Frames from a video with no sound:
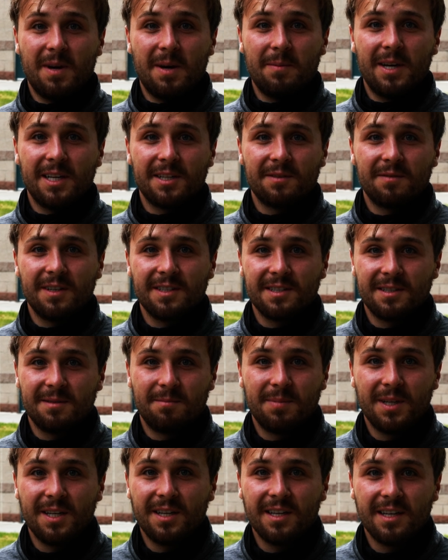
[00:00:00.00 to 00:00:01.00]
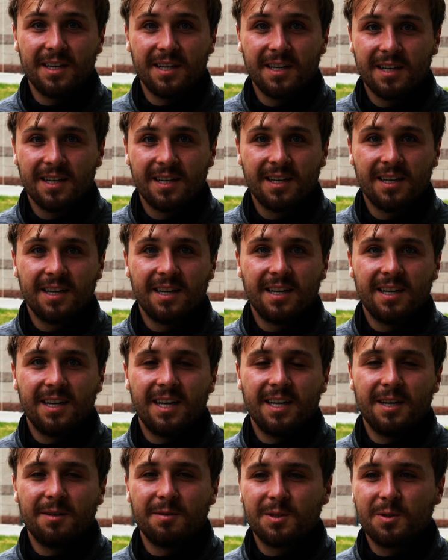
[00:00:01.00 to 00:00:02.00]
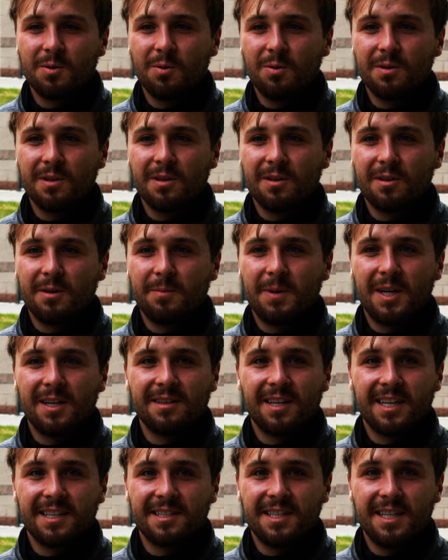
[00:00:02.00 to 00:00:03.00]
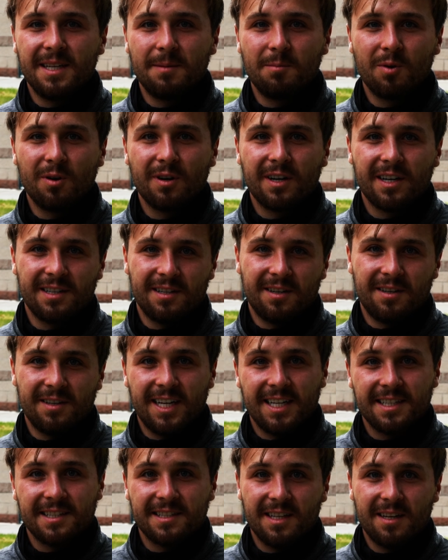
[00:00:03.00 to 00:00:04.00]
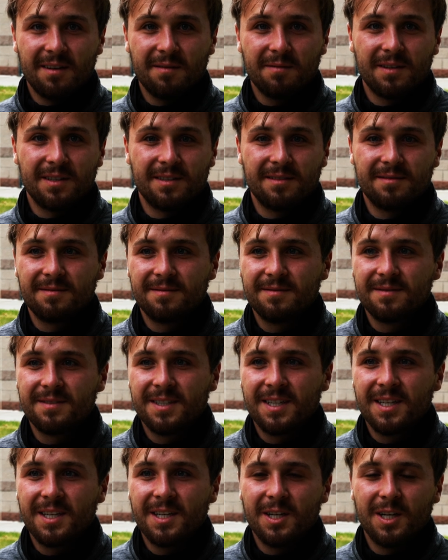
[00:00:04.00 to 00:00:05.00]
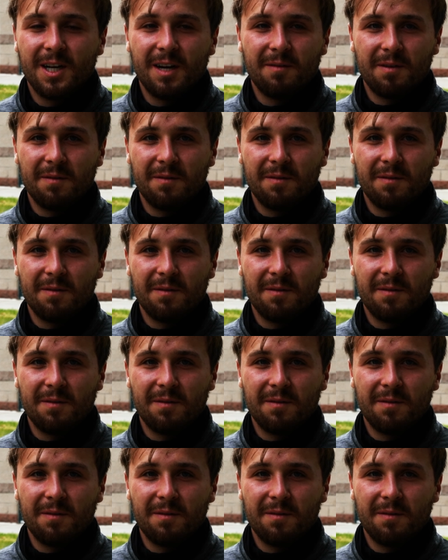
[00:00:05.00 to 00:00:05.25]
of my best friends in PE. And it was cool to learn about like teamwork and all that stuff. And you're